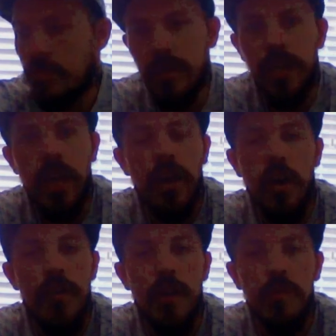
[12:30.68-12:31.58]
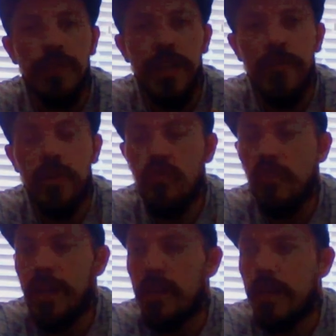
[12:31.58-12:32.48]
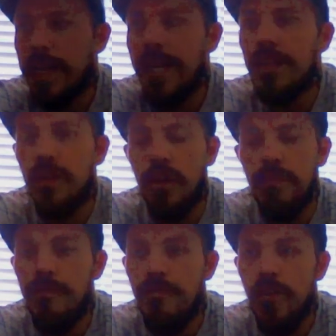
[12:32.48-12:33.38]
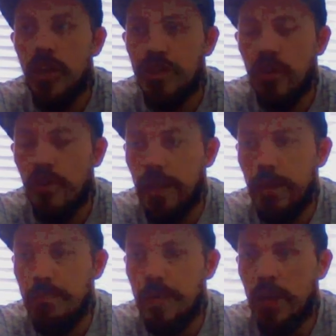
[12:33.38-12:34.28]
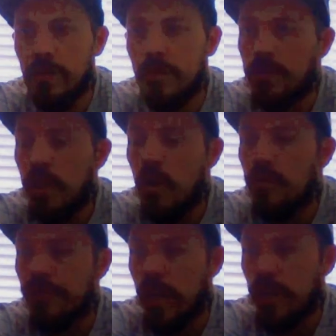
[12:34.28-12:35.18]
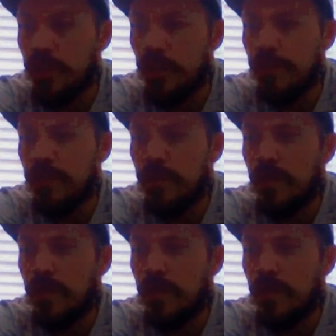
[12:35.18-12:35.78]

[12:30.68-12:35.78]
yeah, I was never great at either version of it, but the old version,